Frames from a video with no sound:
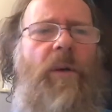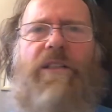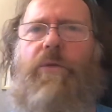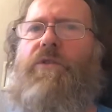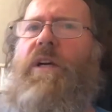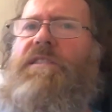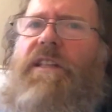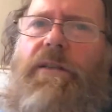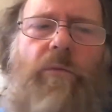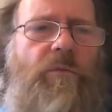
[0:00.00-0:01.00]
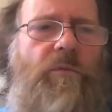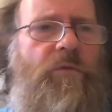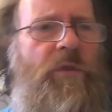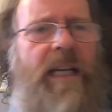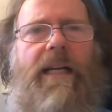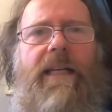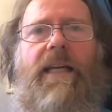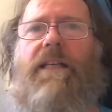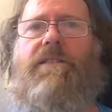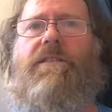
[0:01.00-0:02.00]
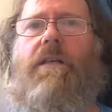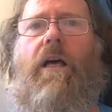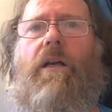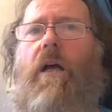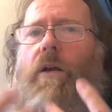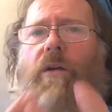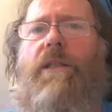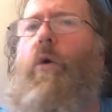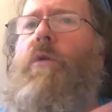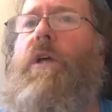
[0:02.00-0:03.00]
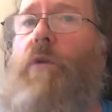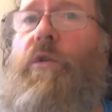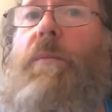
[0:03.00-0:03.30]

way to address it really is a lot. All the